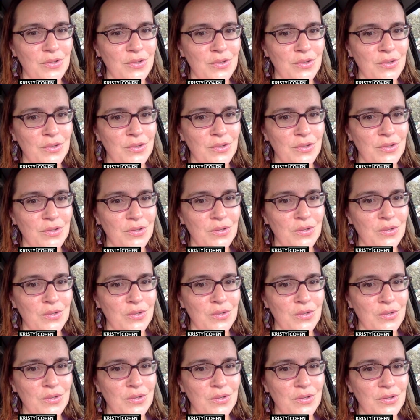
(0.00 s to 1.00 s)
So
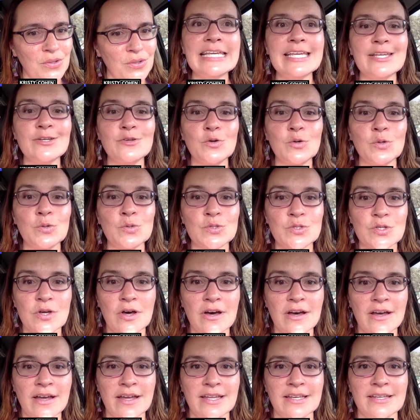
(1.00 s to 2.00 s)
then he goes
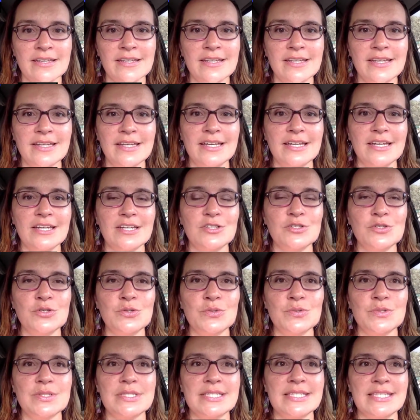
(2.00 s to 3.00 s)
on to
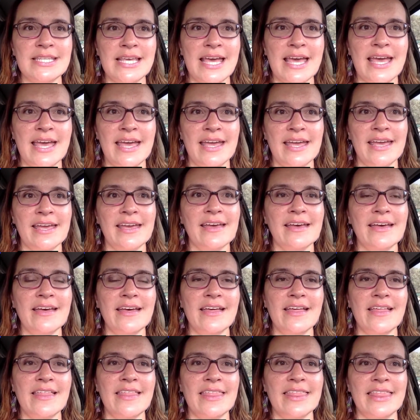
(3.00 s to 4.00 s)
say
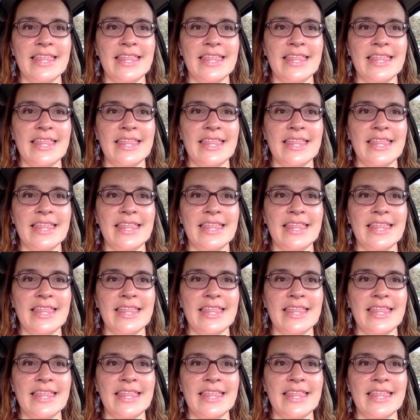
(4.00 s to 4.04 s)
that,